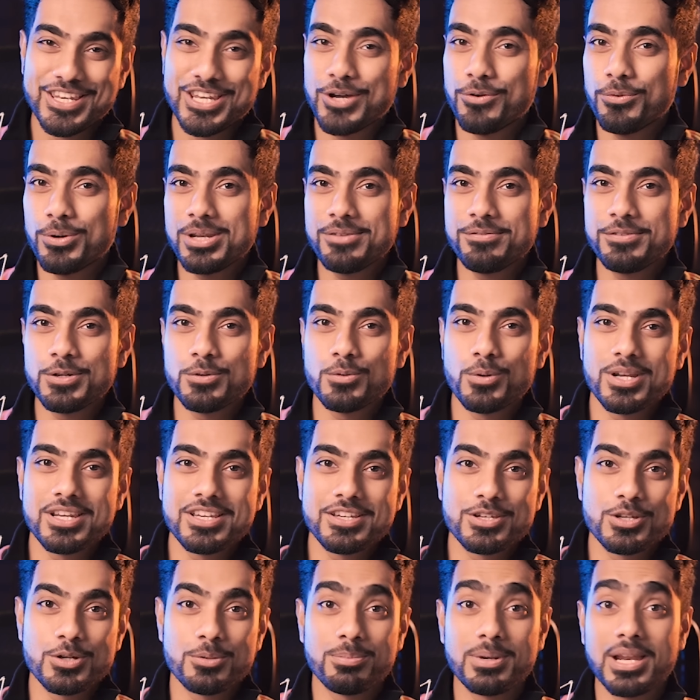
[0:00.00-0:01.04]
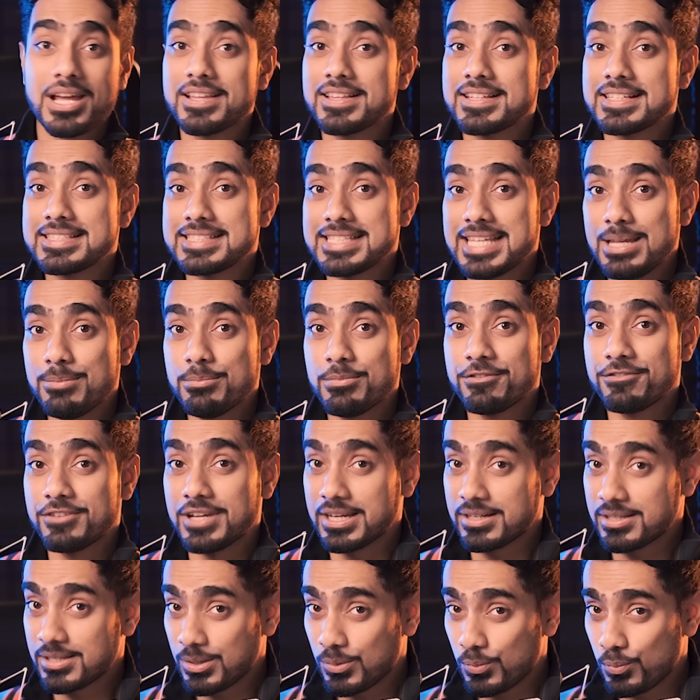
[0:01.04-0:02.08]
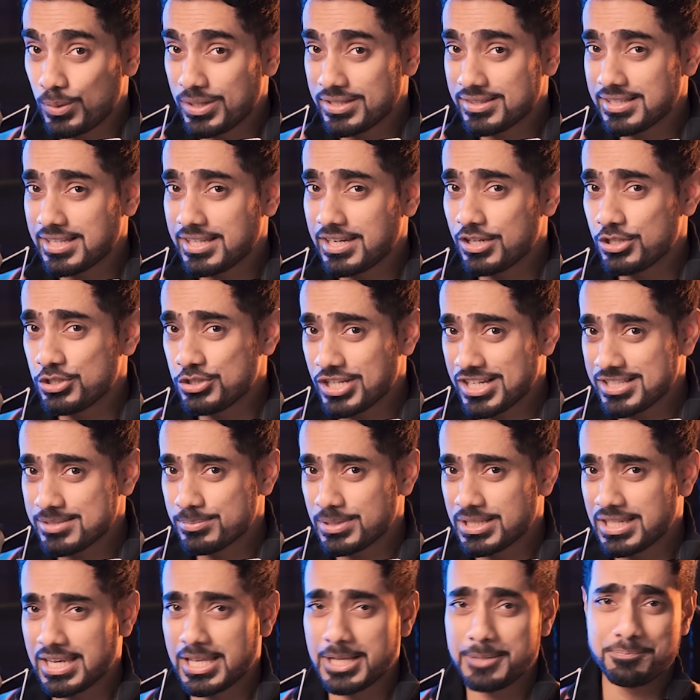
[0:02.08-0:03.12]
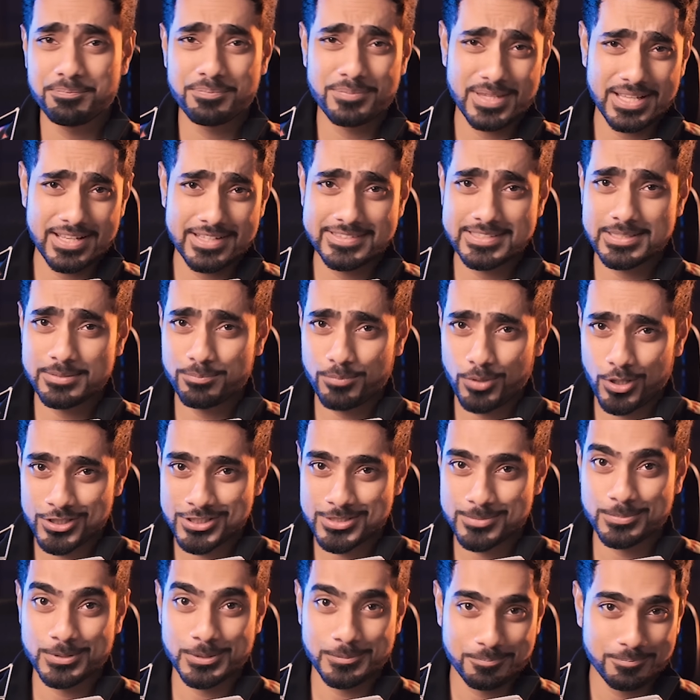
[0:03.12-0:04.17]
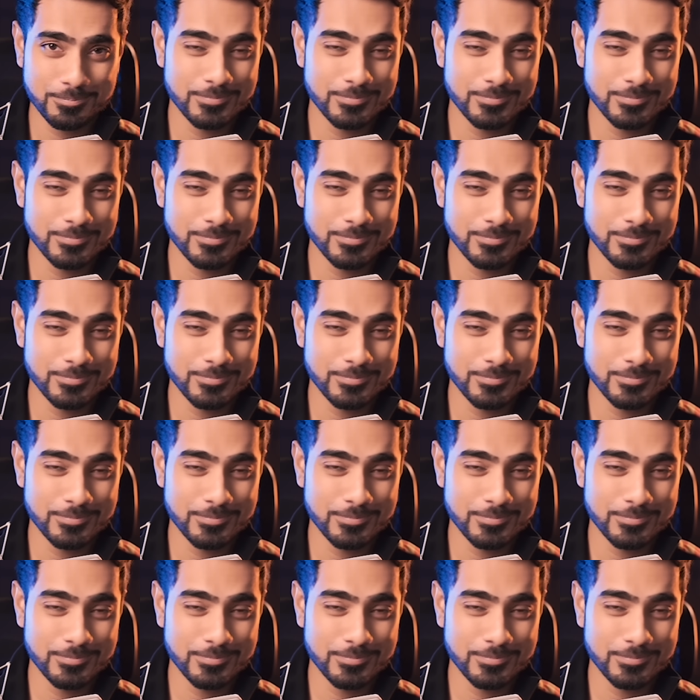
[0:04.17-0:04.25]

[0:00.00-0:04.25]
Now, what if you wanted to apply the same effect with an adjustment layer? Is it possible?